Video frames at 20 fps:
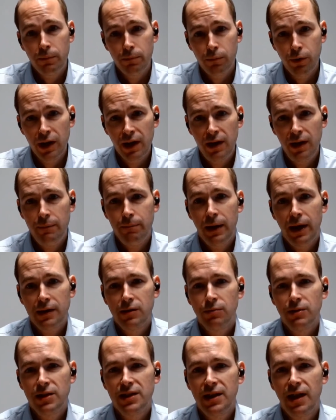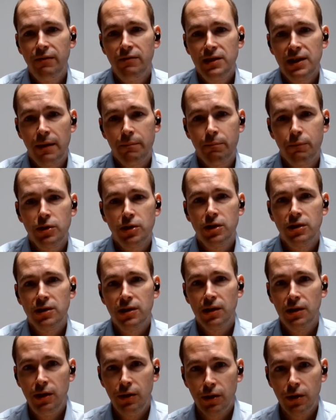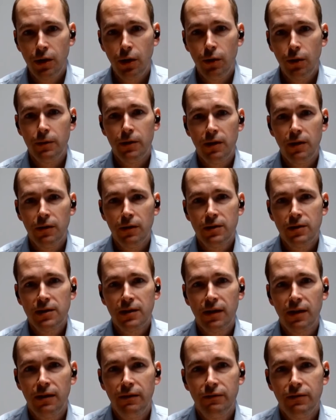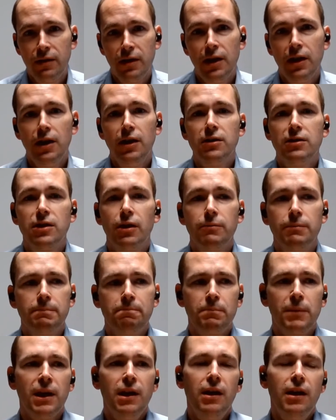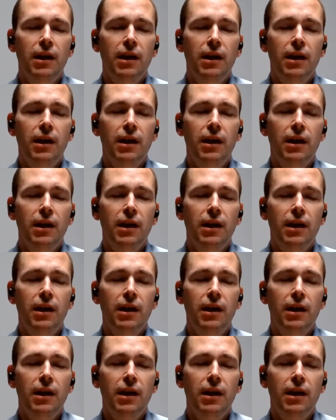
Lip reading: but bringing it back to a safe temperature so you can open the autoclave. So